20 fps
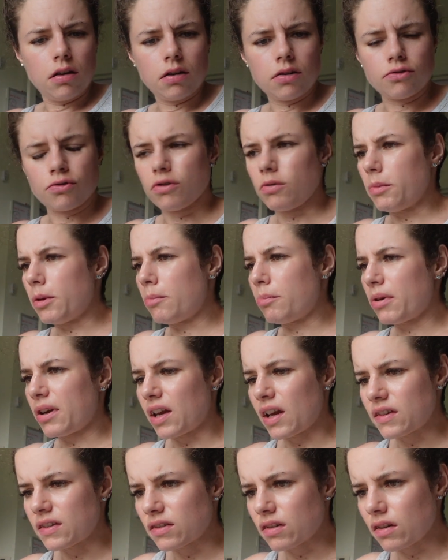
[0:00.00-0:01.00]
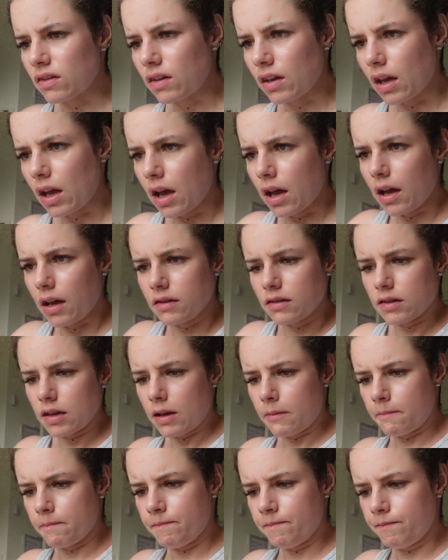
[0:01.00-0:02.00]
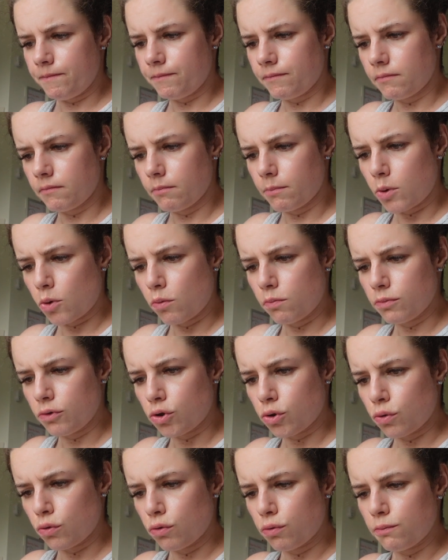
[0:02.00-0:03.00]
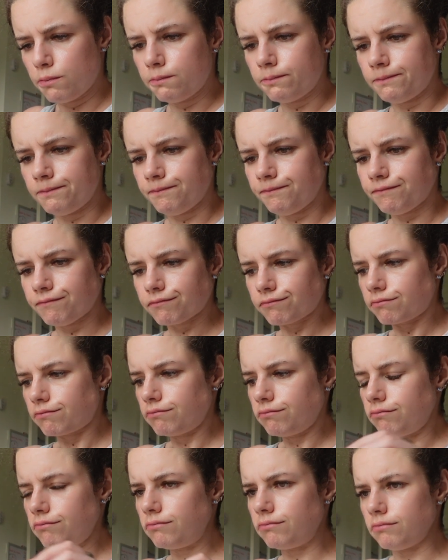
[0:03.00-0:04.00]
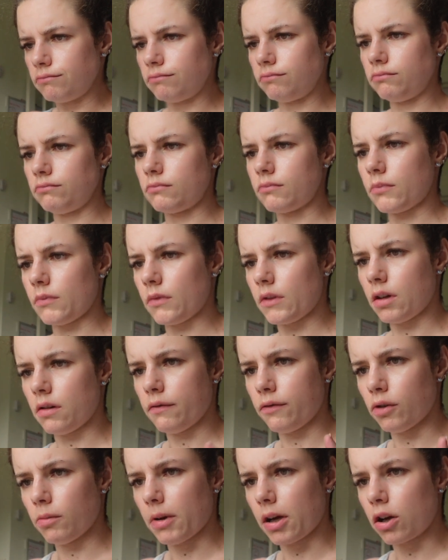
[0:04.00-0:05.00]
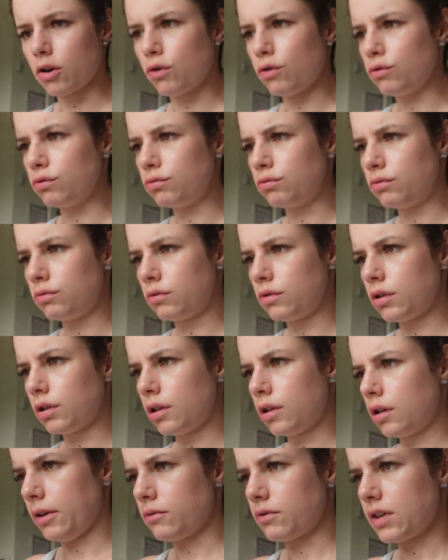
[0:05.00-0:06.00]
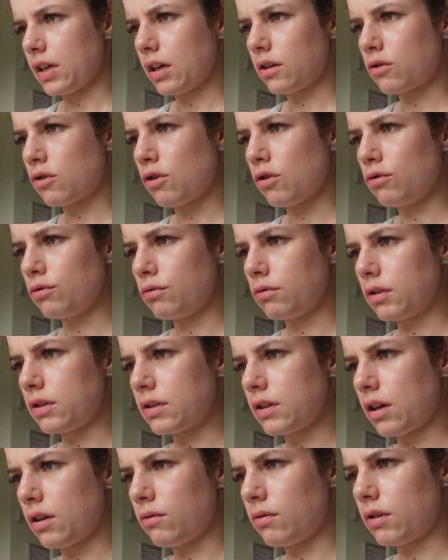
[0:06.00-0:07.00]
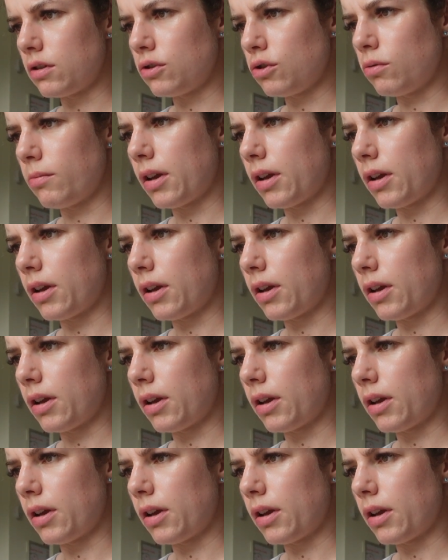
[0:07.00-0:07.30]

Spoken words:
So remember yesterday I had bombed home for my call. Well, said call is now in 2